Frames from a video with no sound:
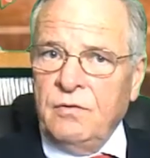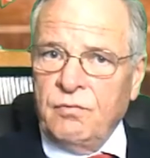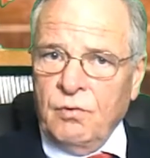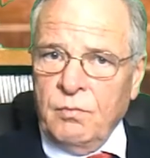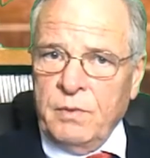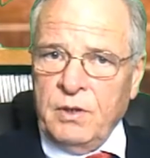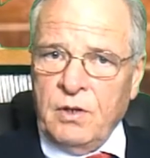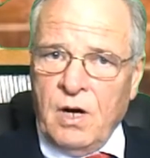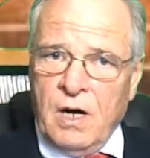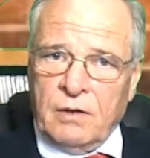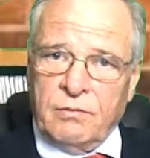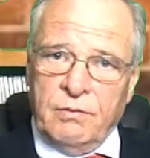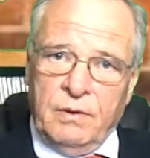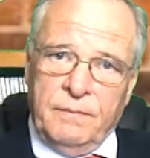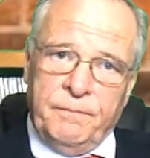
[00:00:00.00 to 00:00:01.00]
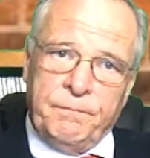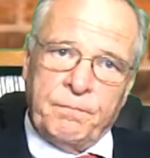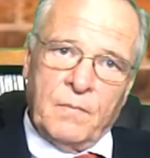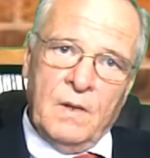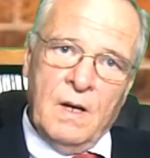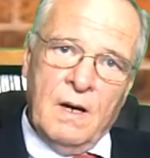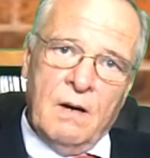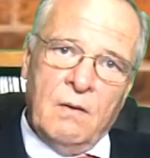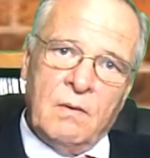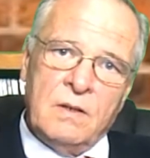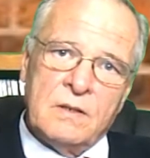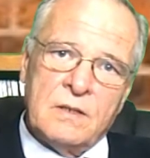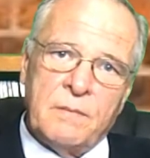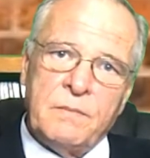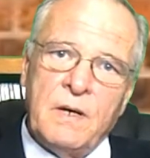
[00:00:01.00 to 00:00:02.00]
Truman Doctrine. Now, in
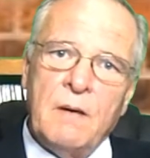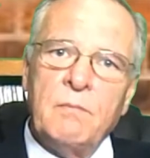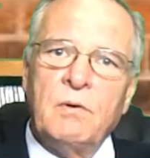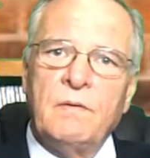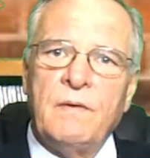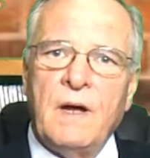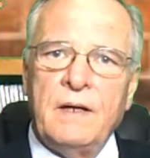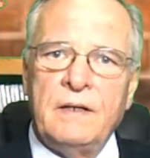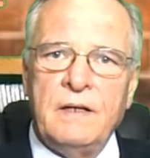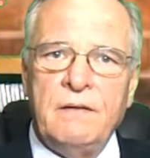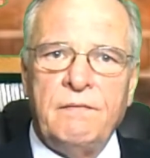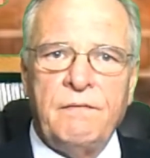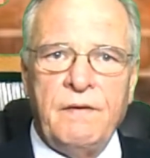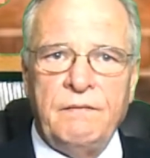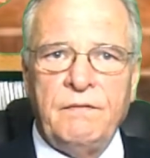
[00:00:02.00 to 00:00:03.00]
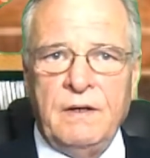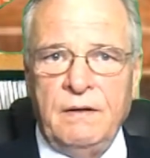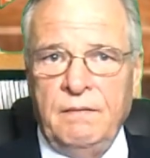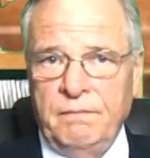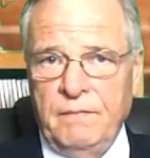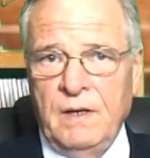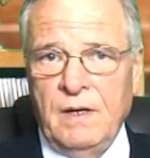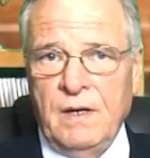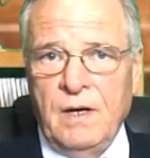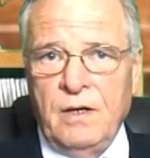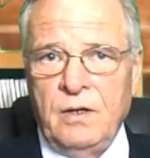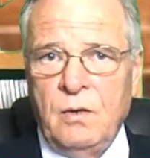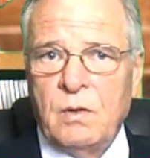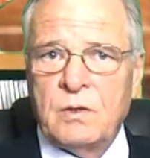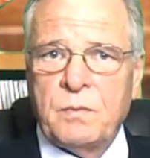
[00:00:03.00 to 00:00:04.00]
September of 1950, U.S.